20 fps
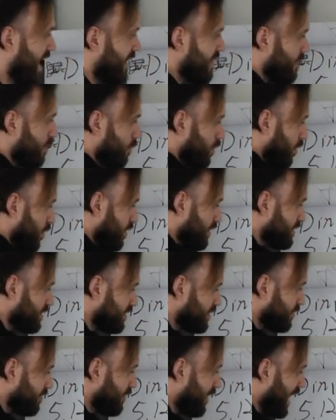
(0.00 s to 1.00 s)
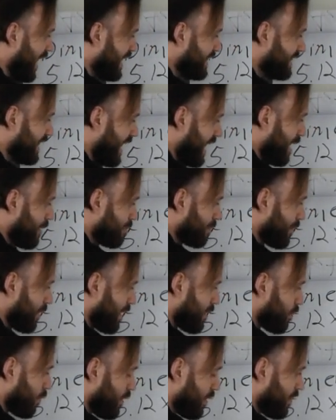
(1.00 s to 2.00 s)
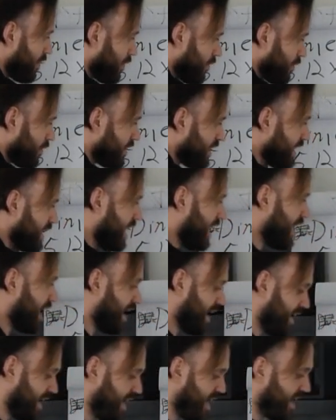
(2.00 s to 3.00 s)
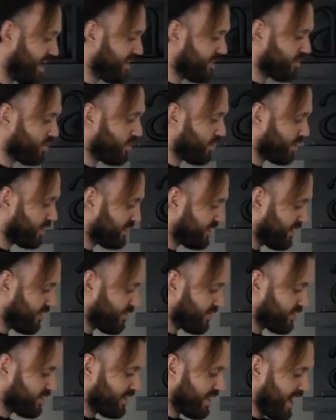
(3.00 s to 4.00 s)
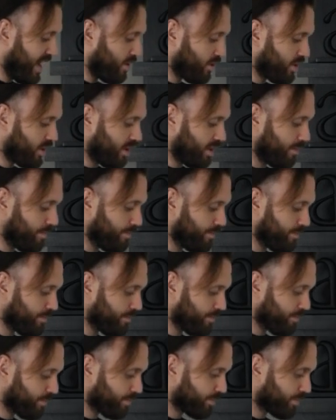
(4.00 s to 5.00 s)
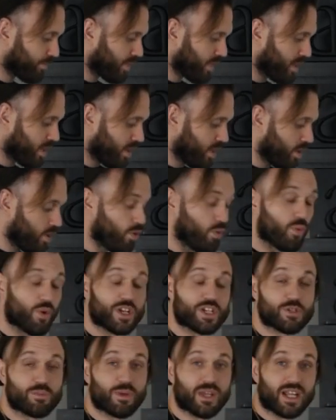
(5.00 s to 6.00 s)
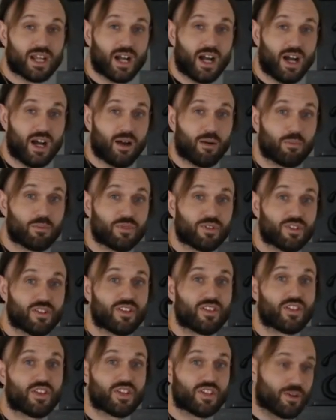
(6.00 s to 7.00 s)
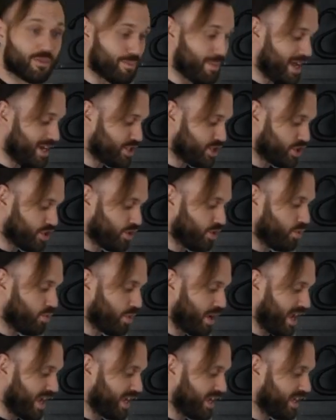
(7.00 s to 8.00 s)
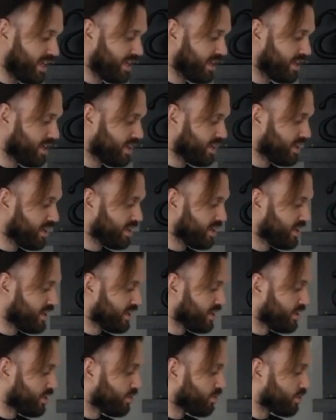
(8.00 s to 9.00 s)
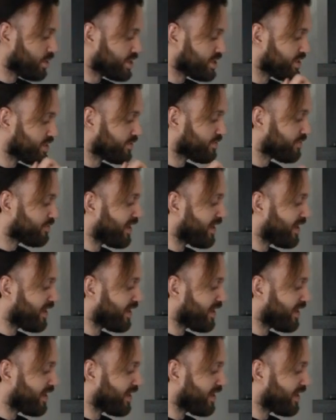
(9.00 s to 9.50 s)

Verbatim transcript: and then we're going to divide that by 139 and it's going to give us an outcome which becomes the dimensional weight which is